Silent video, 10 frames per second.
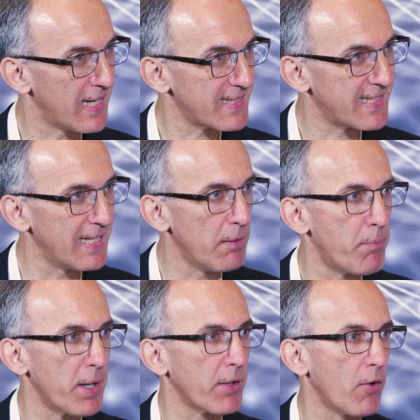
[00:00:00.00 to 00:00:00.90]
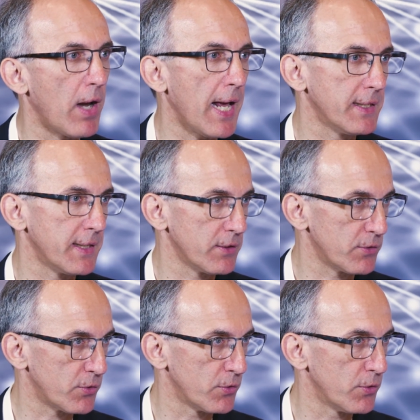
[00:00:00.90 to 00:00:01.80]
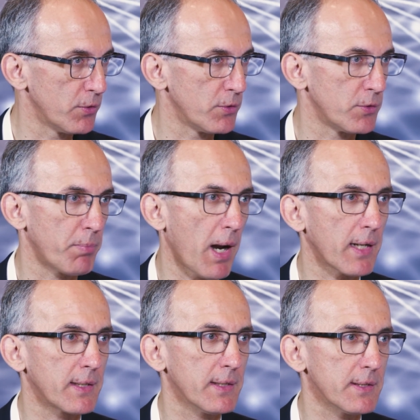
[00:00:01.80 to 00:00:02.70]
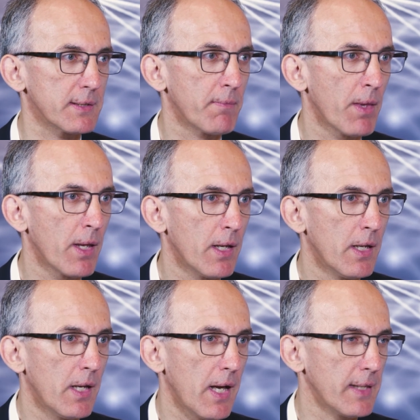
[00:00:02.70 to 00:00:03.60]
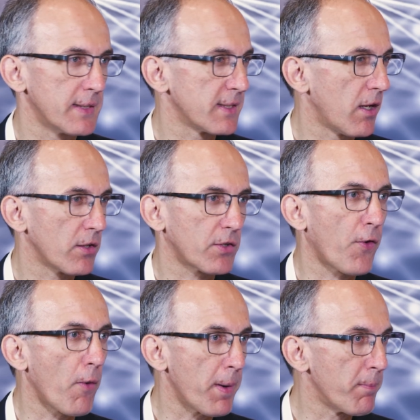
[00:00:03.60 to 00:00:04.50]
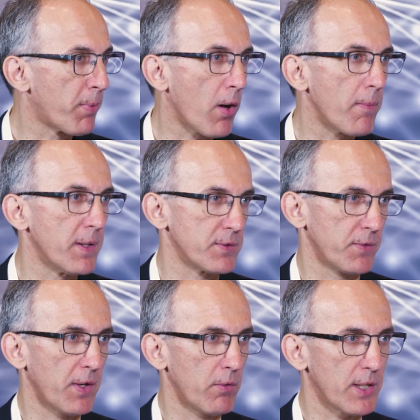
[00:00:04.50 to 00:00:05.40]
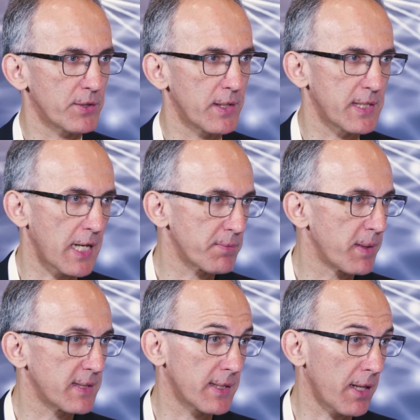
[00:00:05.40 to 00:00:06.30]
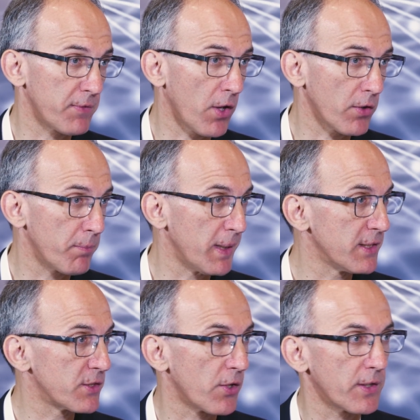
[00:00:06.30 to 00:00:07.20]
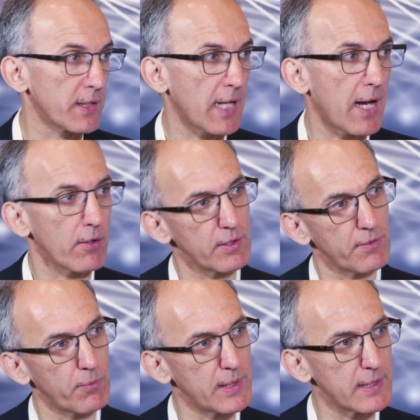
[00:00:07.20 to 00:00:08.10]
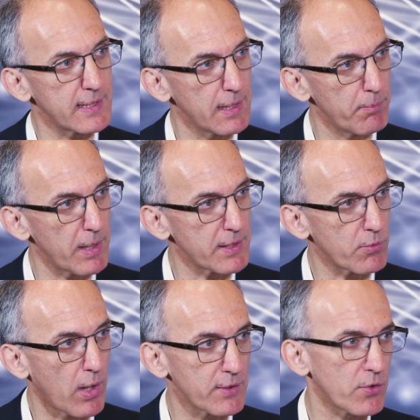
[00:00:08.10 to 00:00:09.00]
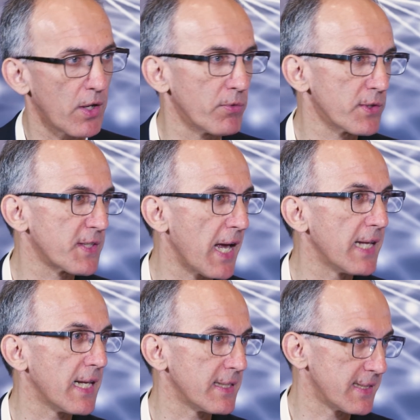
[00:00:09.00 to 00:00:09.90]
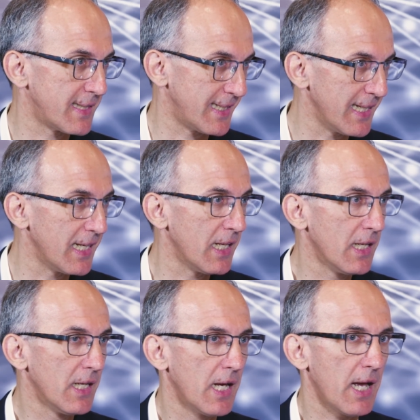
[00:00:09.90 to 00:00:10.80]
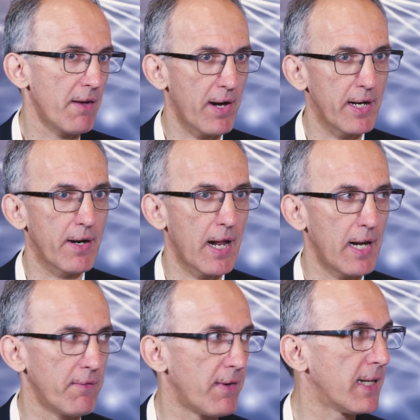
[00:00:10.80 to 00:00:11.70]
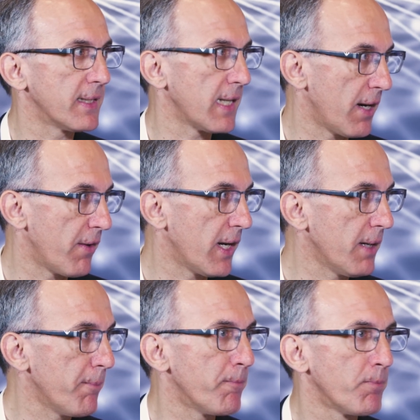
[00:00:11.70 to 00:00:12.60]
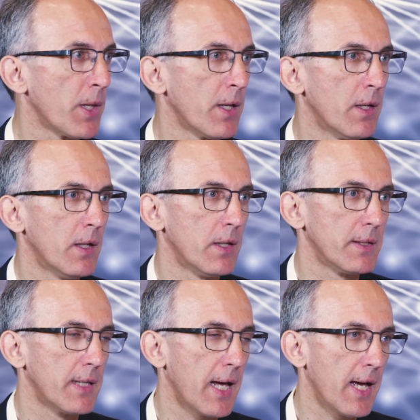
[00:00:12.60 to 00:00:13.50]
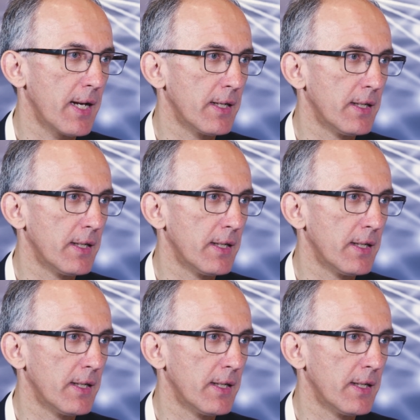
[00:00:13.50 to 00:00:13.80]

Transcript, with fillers: still percolating through, through practice. And there's a lot of open problems with valuation adjustments that have not been sorted out, even with the simplest ones. So I would say that's still a very relevant area then